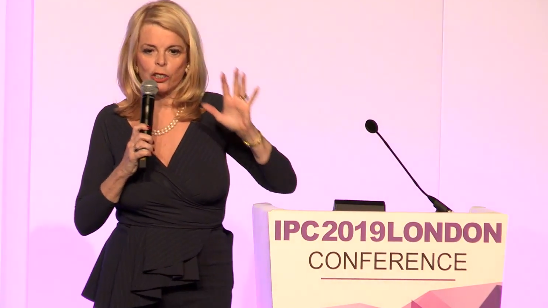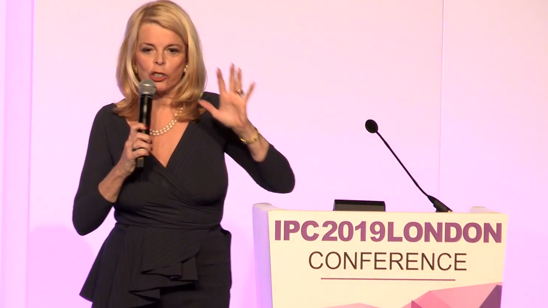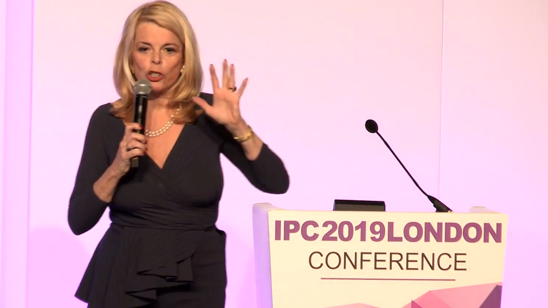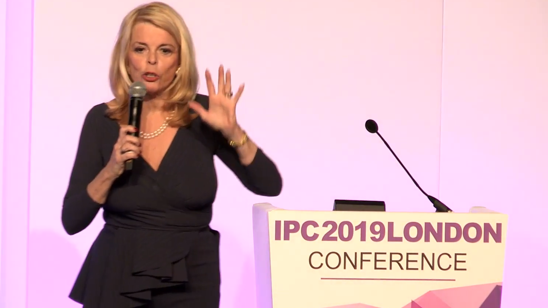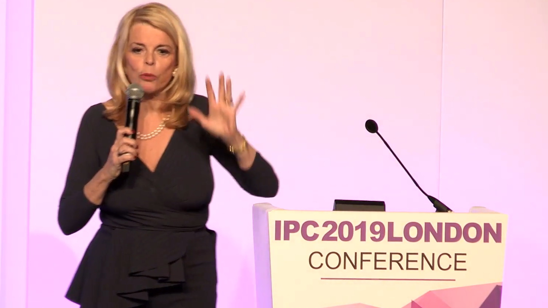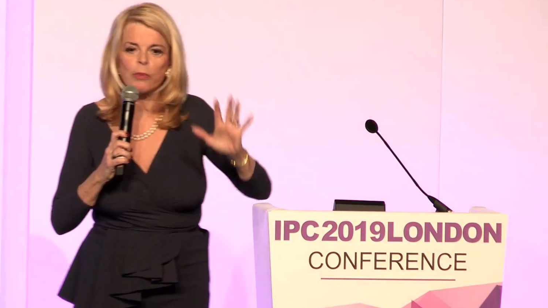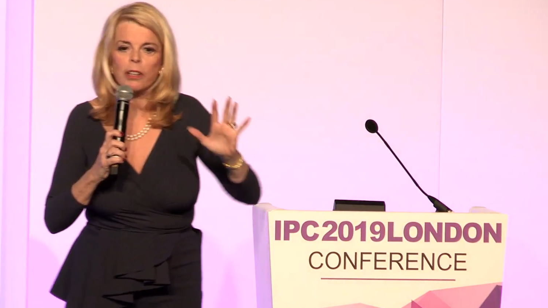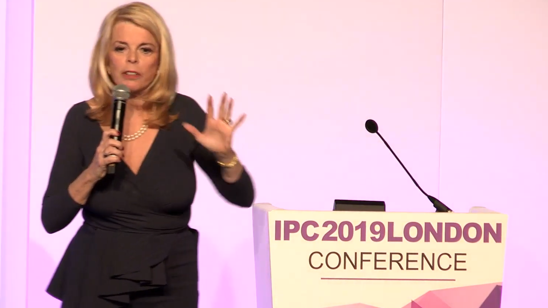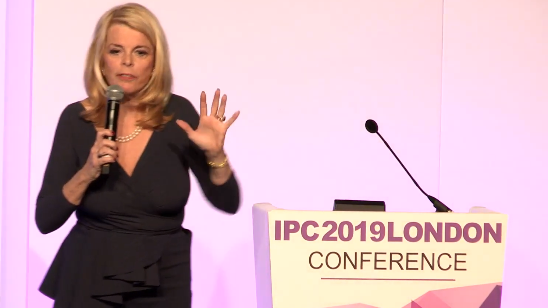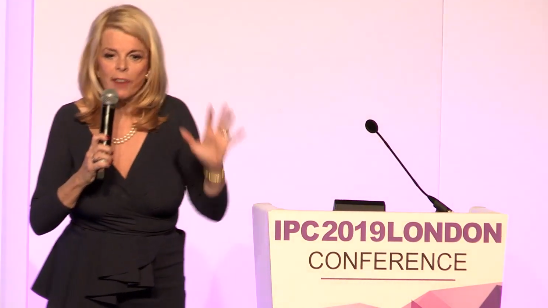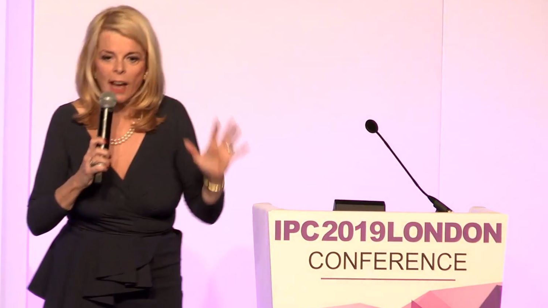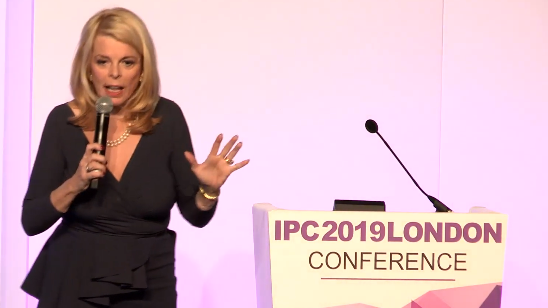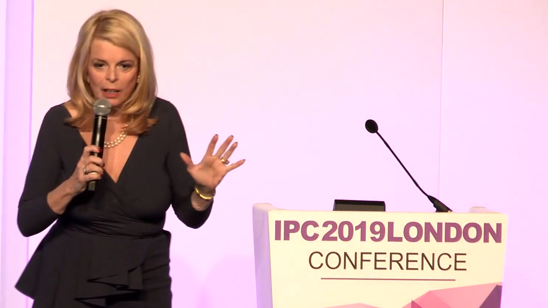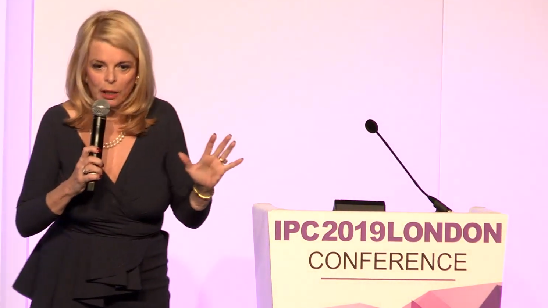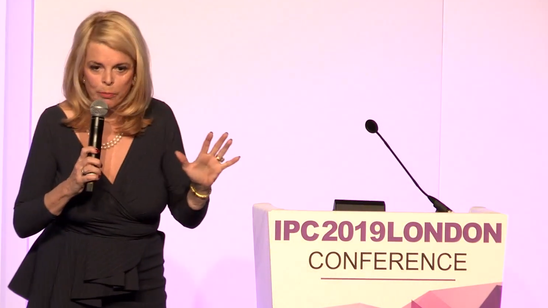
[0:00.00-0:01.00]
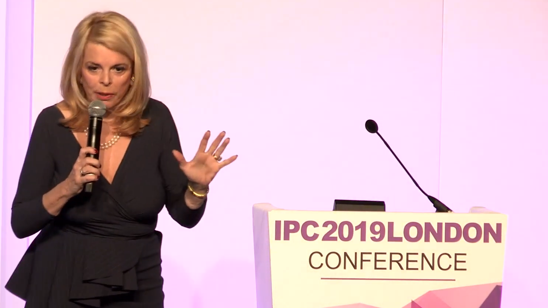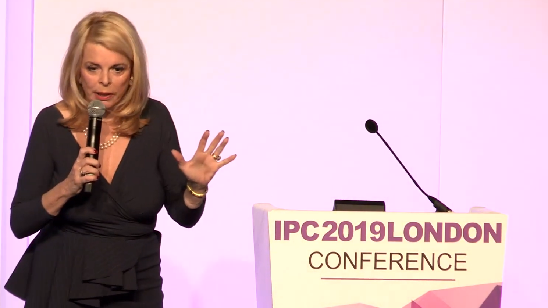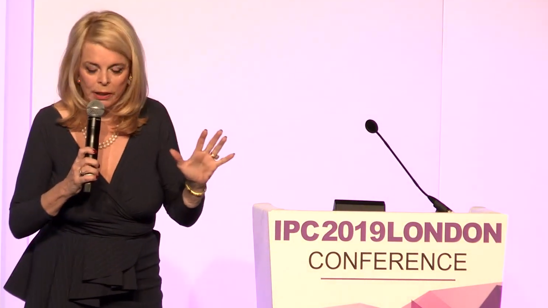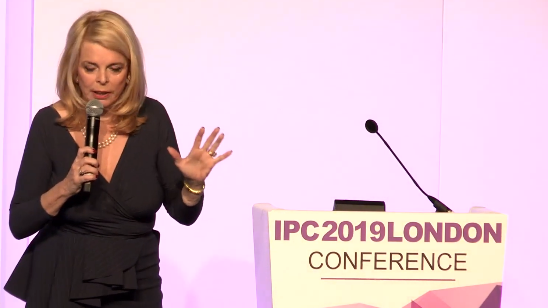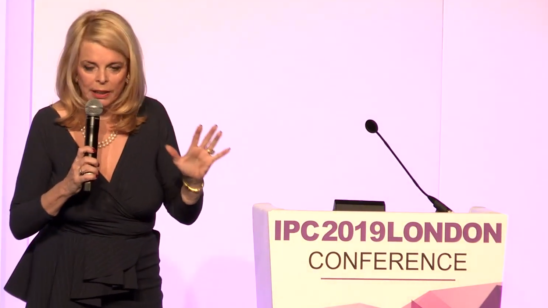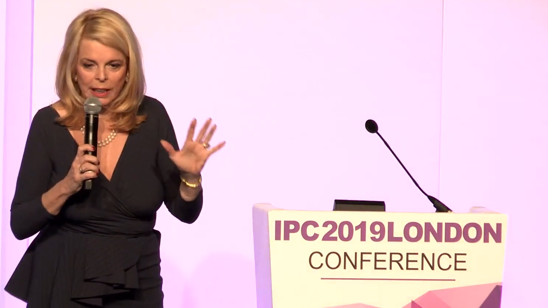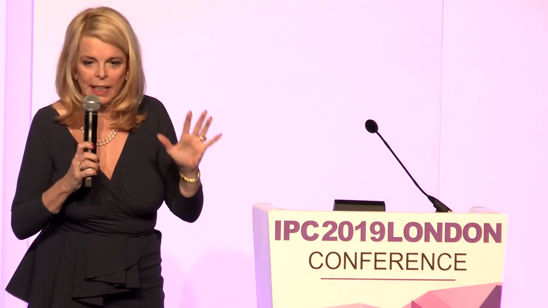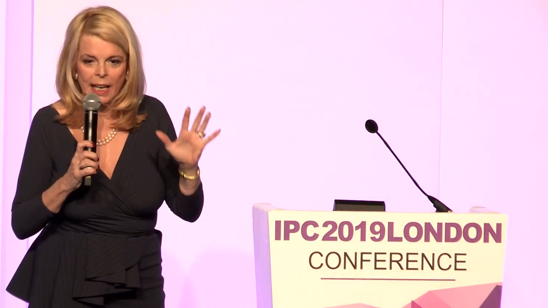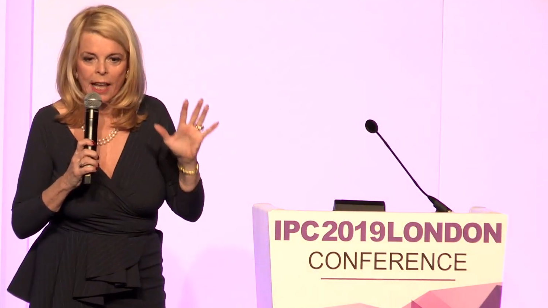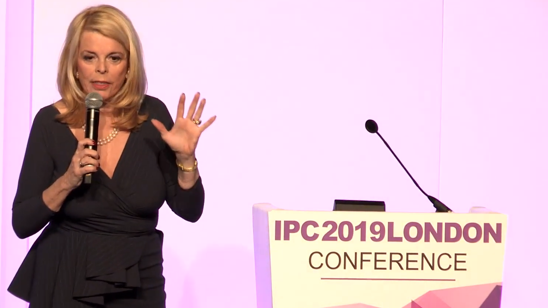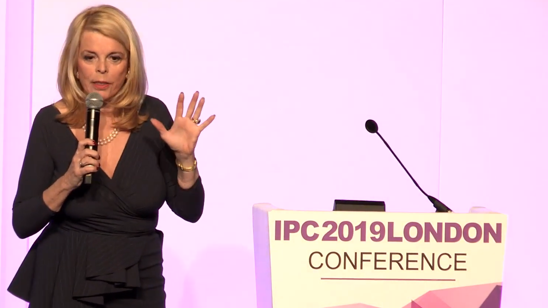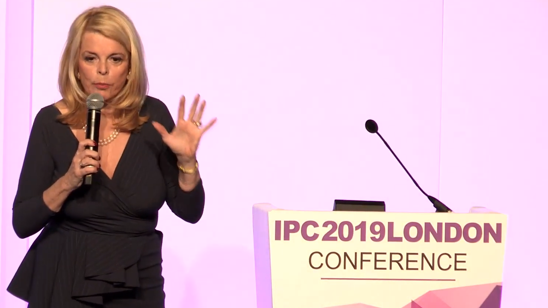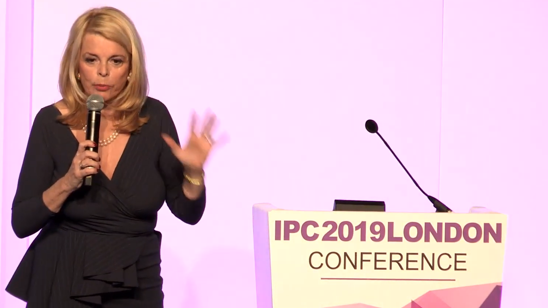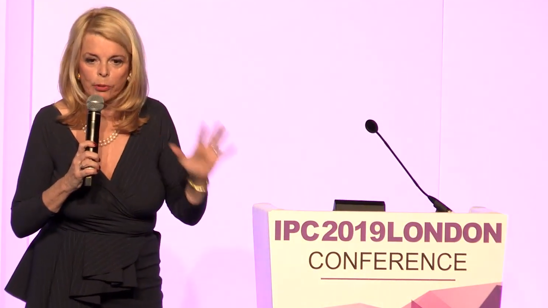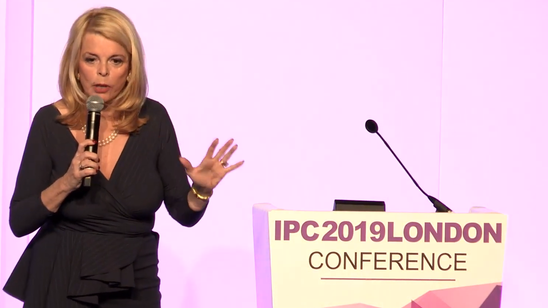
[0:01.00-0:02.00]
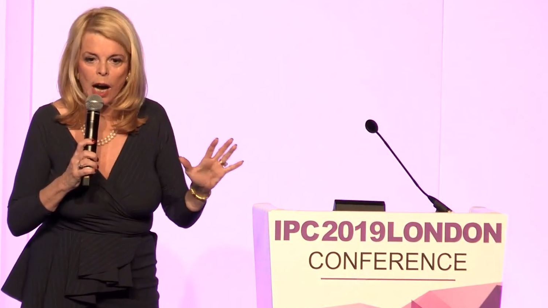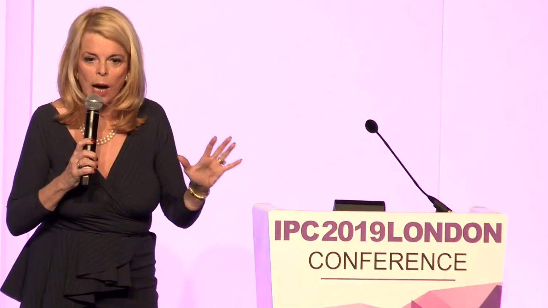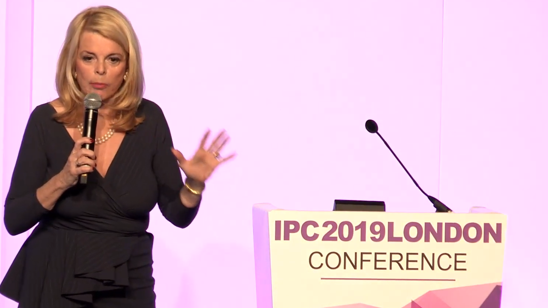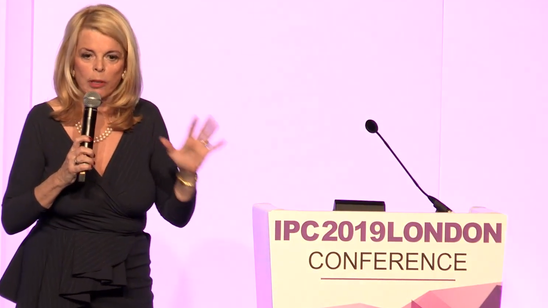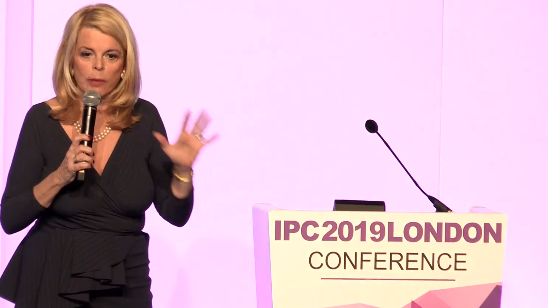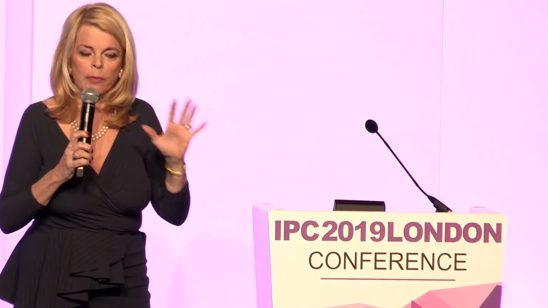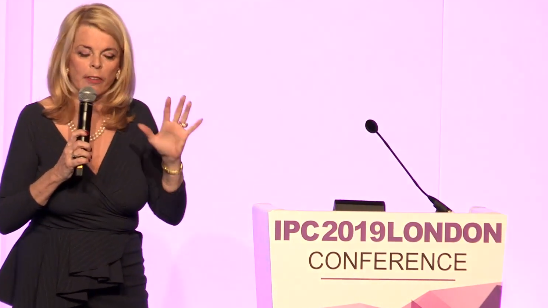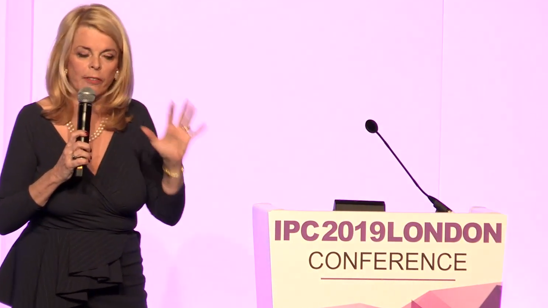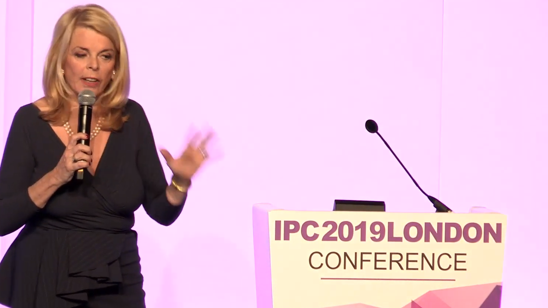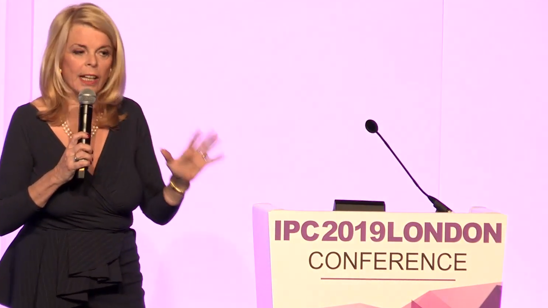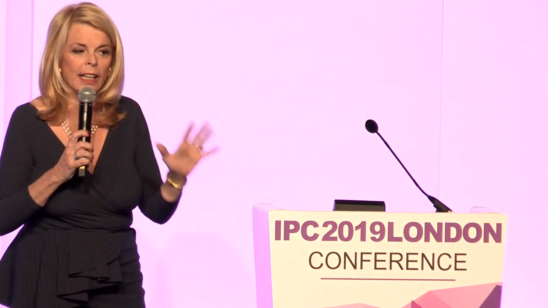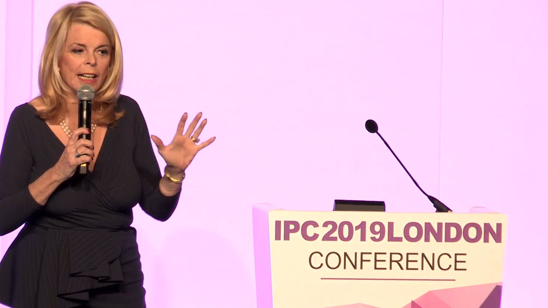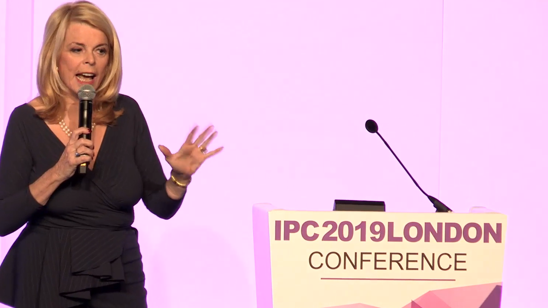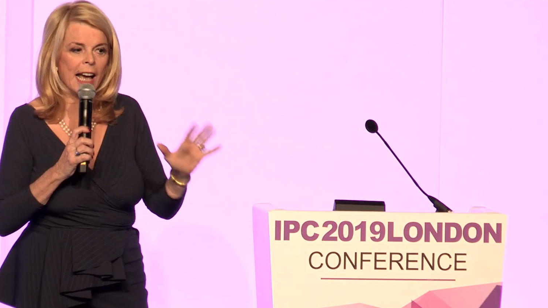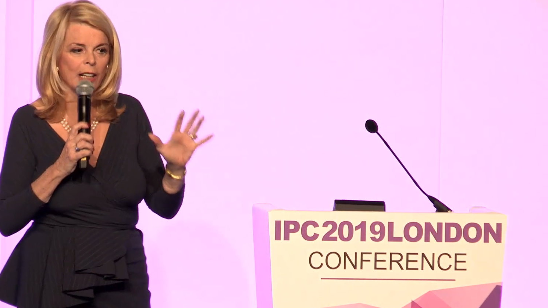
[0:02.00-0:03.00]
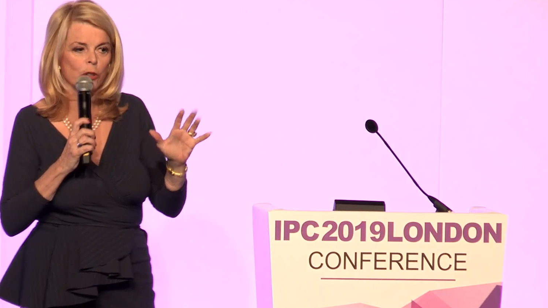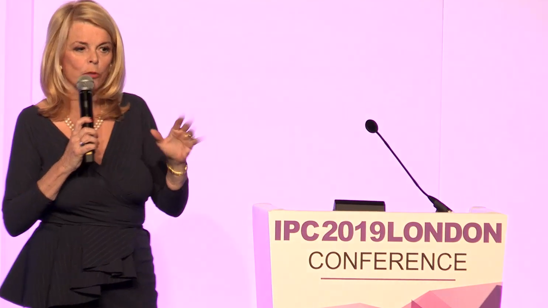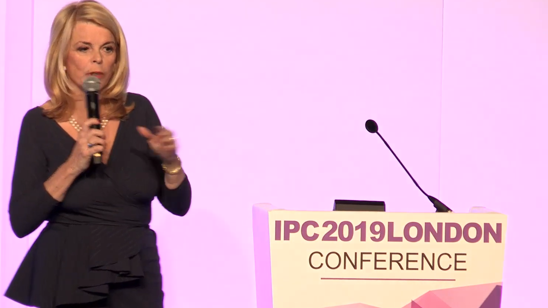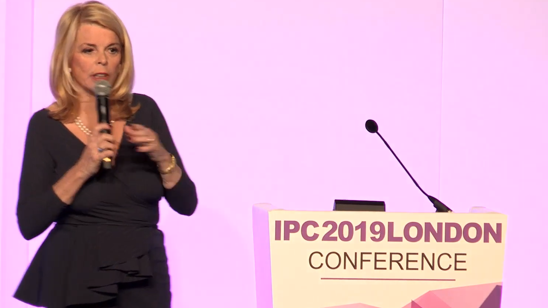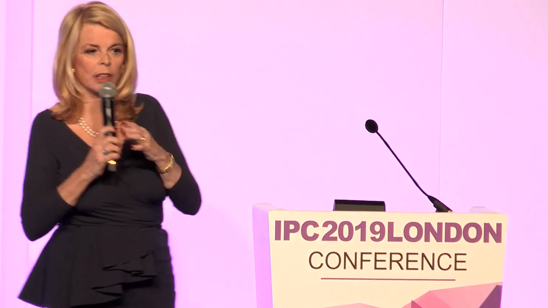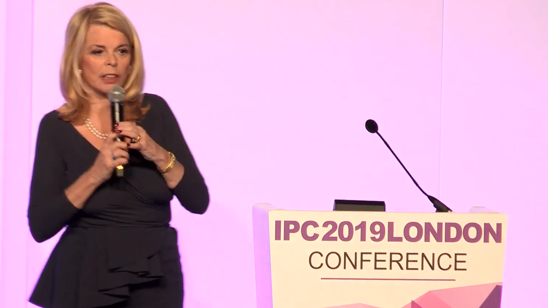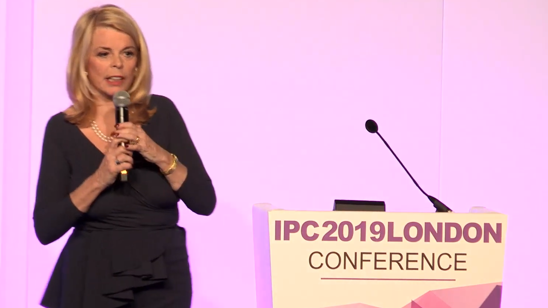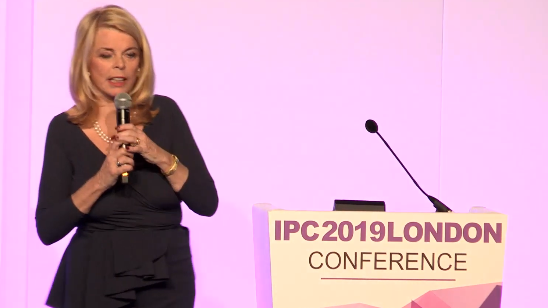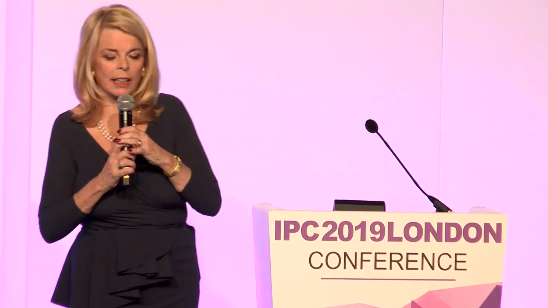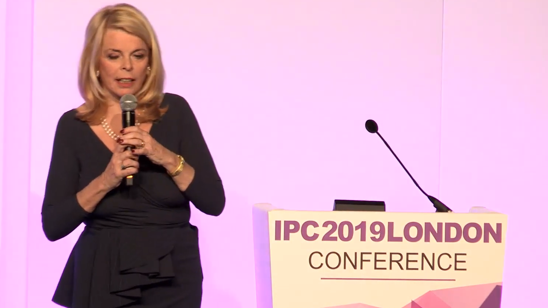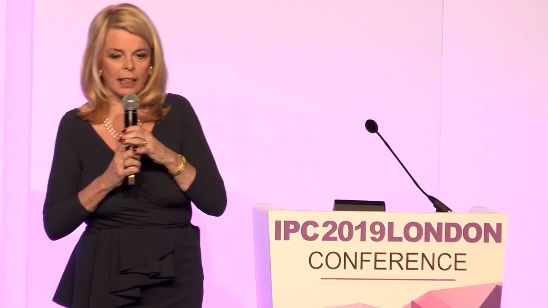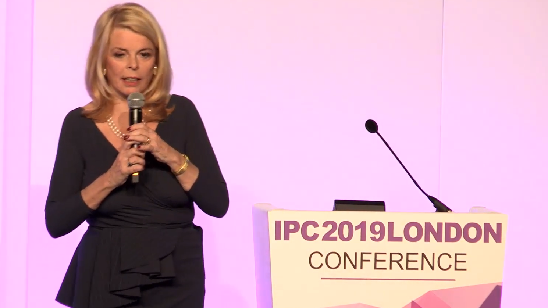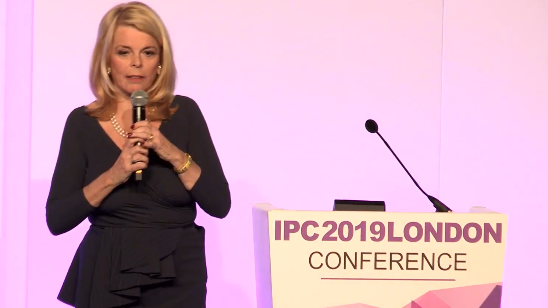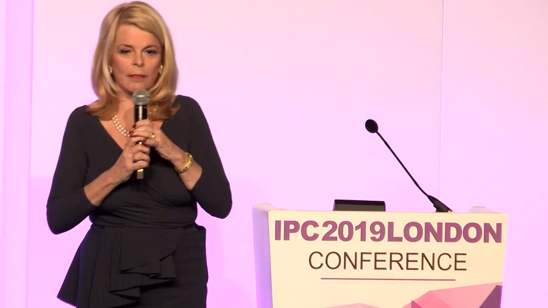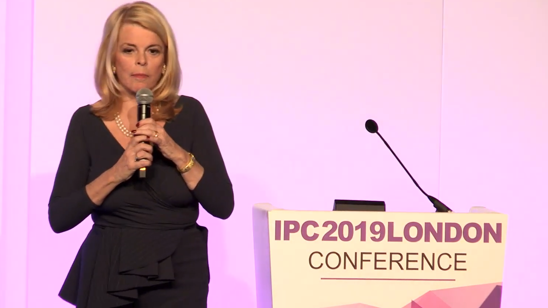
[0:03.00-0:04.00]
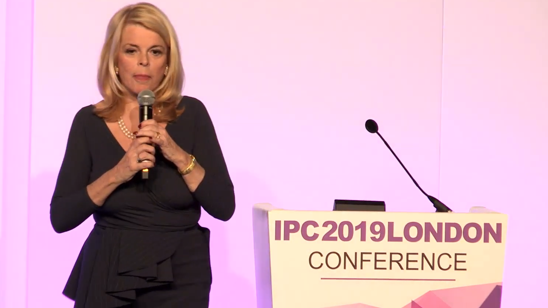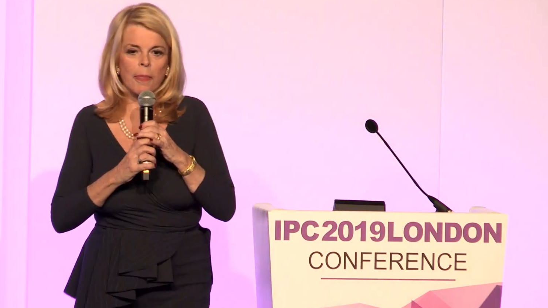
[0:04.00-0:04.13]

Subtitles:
human fallibility and the problem of inadequate cleaning